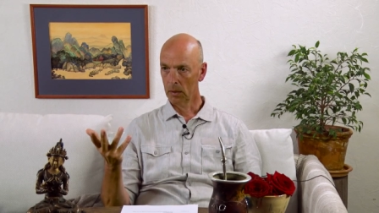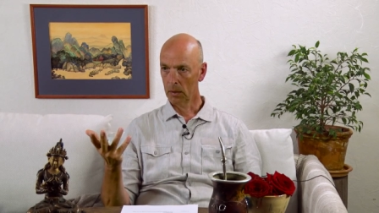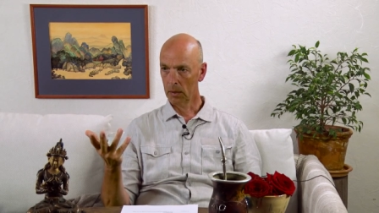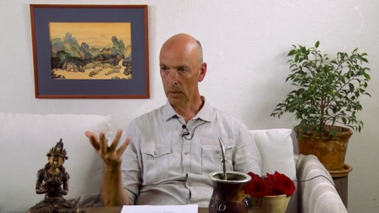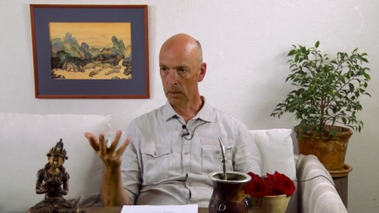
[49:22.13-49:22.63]

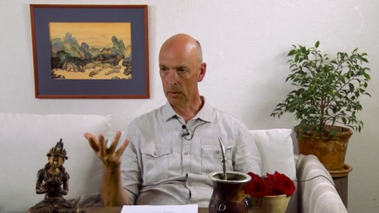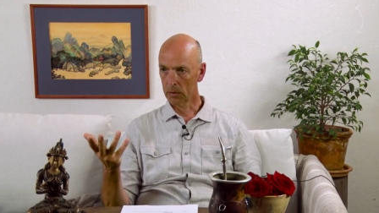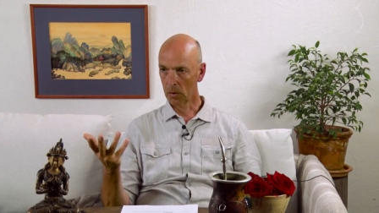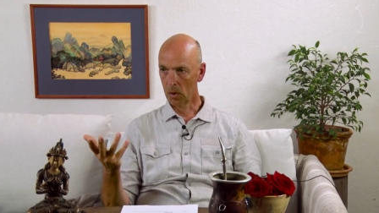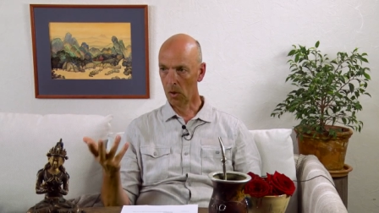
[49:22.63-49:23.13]

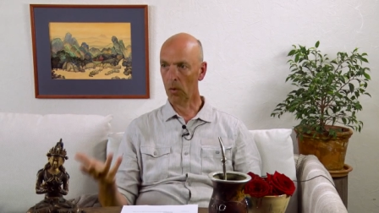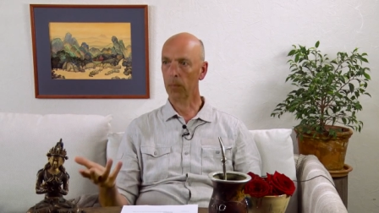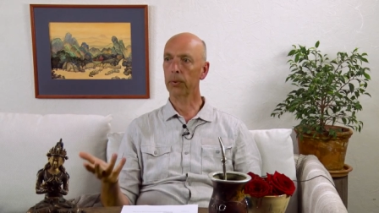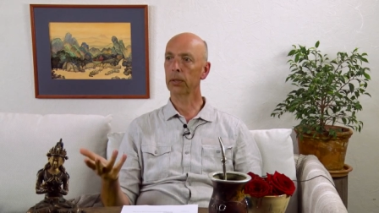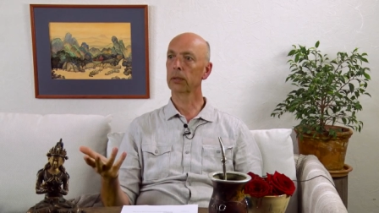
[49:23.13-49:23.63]
this
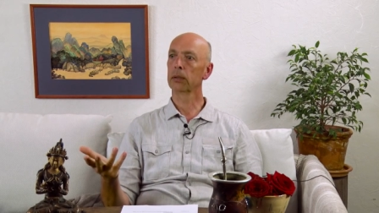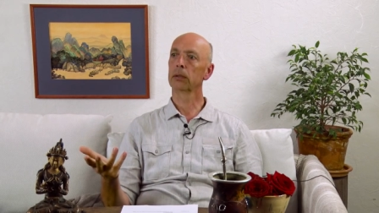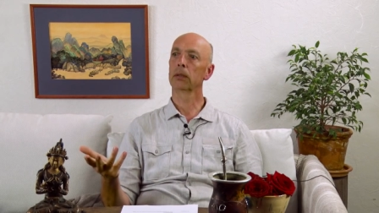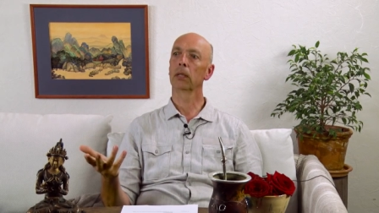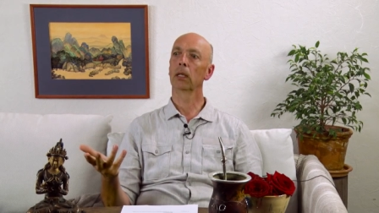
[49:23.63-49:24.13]

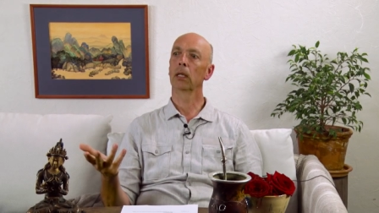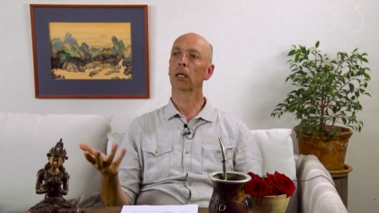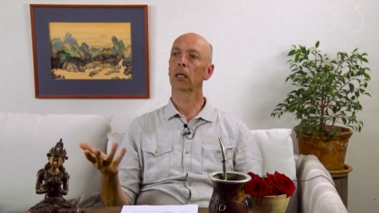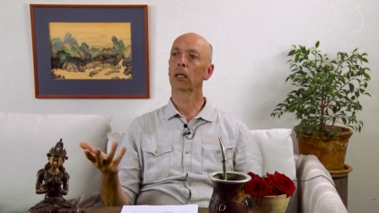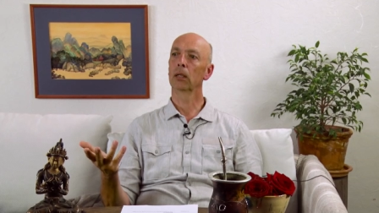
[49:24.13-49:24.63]
opens
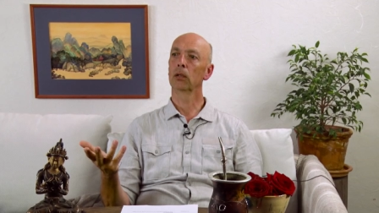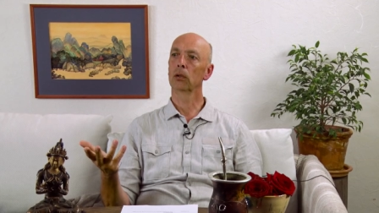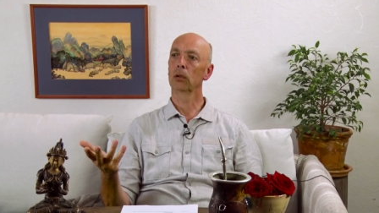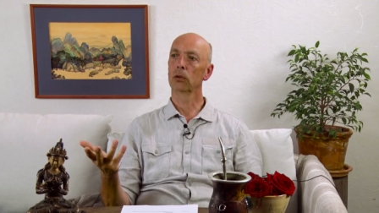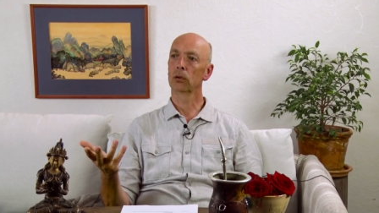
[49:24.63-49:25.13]

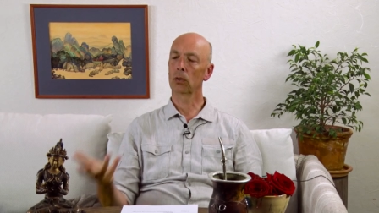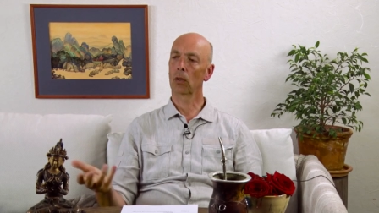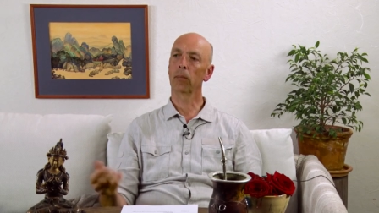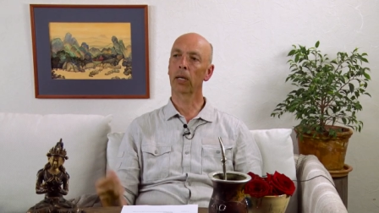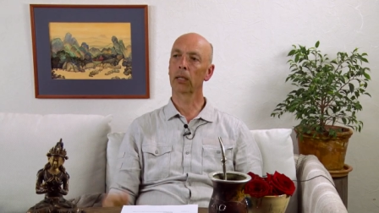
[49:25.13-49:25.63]

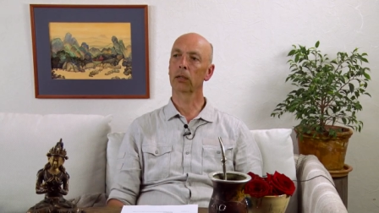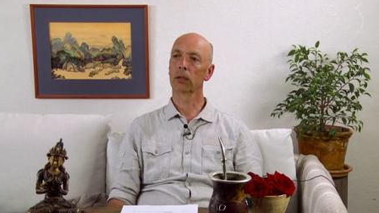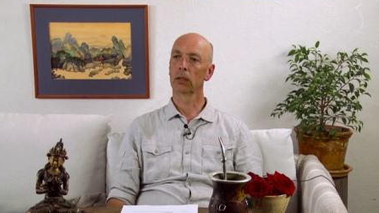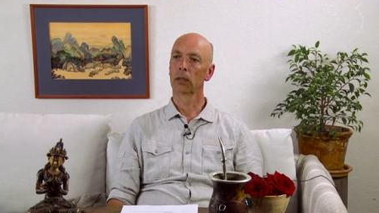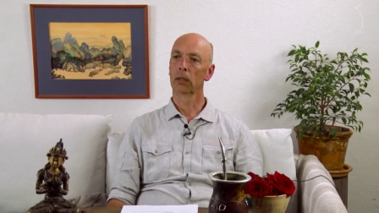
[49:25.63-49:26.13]
so much
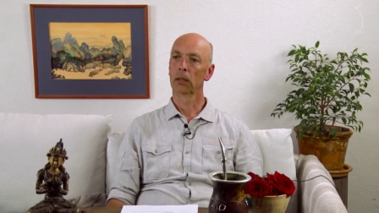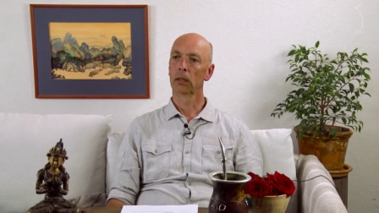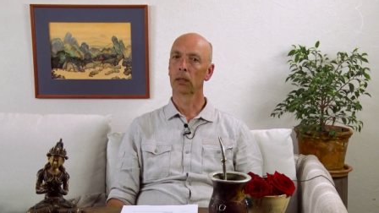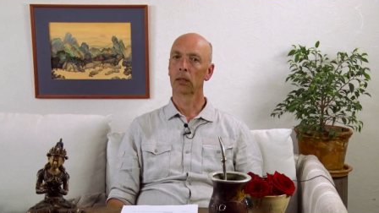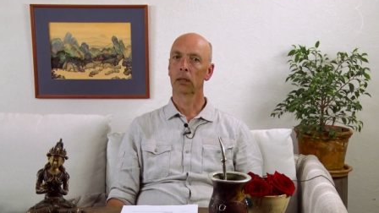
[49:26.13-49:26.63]

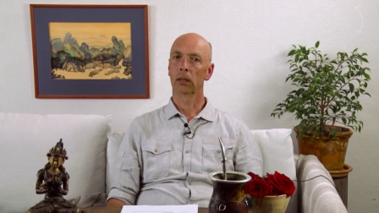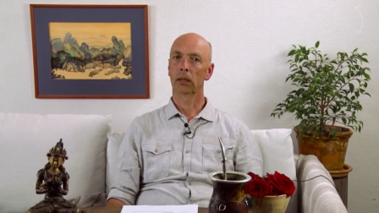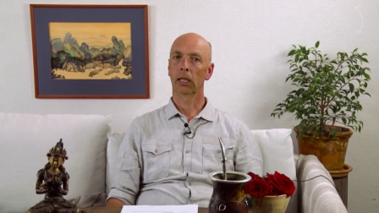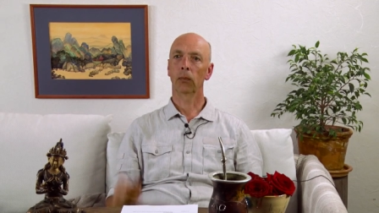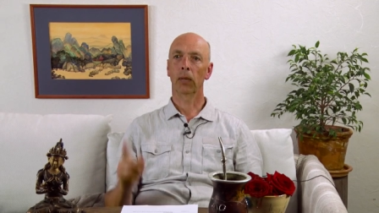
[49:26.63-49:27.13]

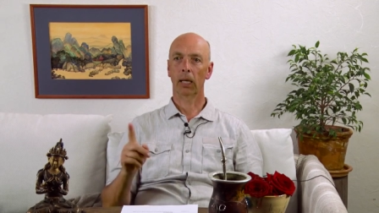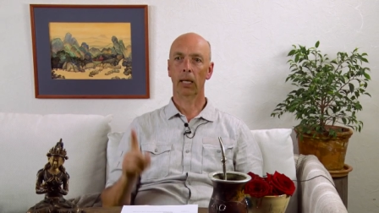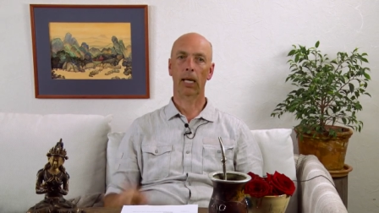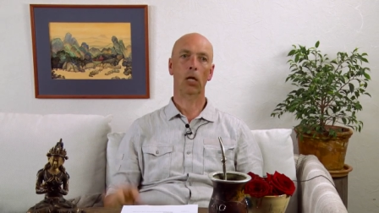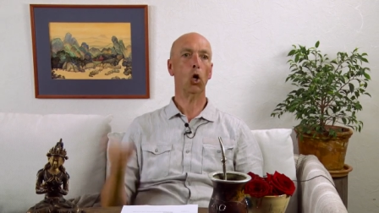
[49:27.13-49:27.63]
that one
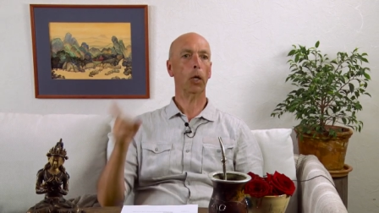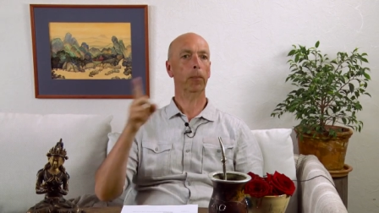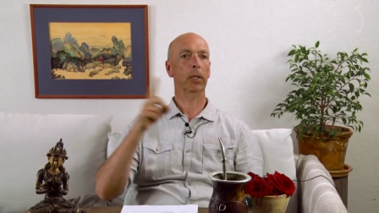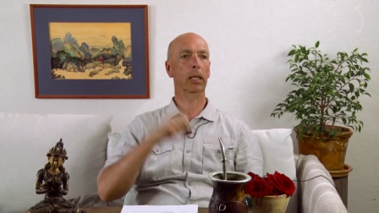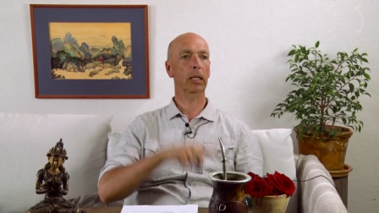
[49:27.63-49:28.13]
cannot
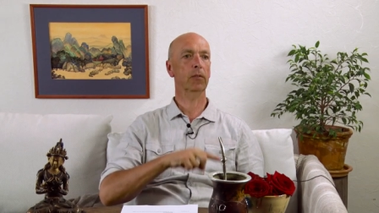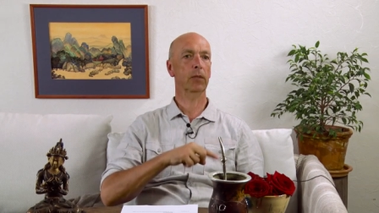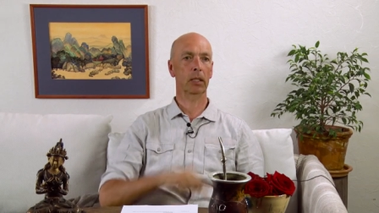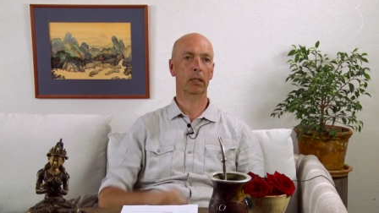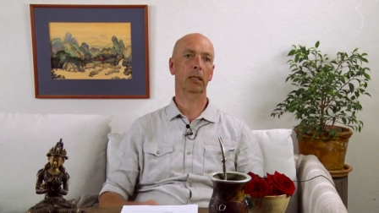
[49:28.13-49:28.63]
believe
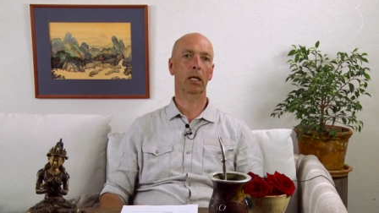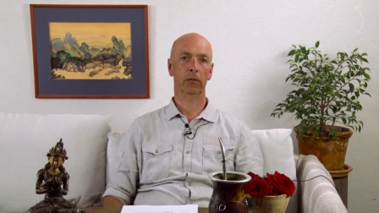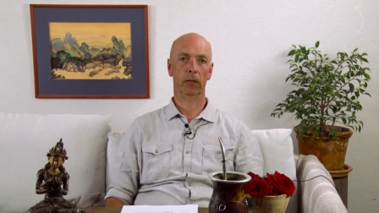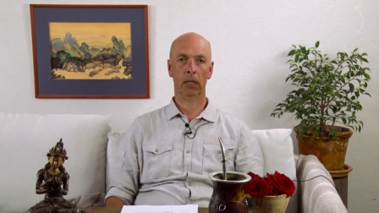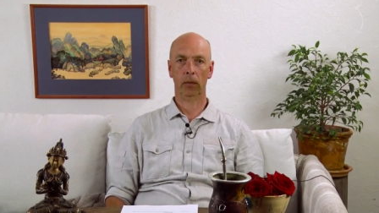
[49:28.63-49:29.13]
in a
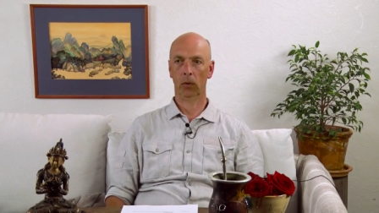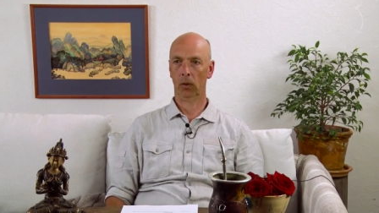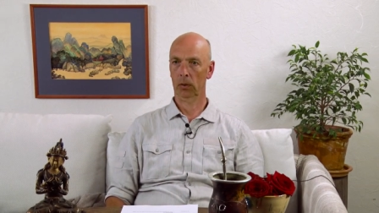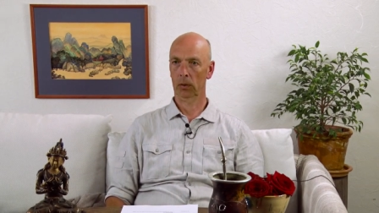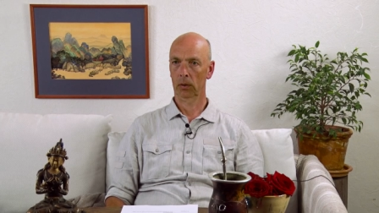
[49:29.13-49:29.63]
self anymore.